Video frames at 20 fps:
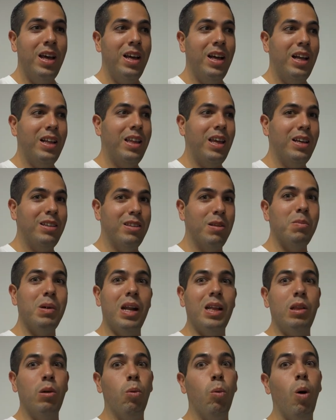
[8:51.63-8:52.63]
Yeah. It takes a
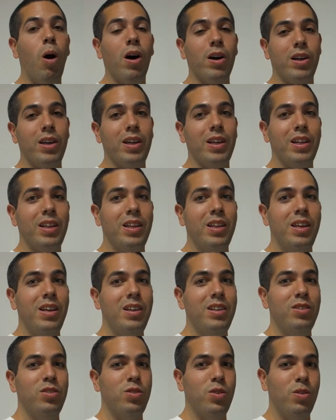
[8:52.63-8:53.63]
minute to walk it.
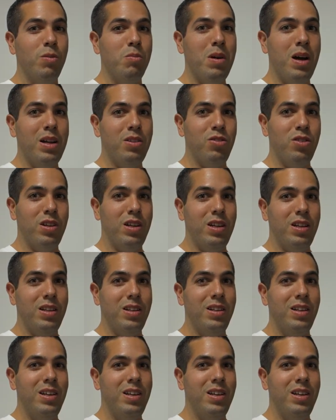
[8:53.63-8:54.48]
So imagine it.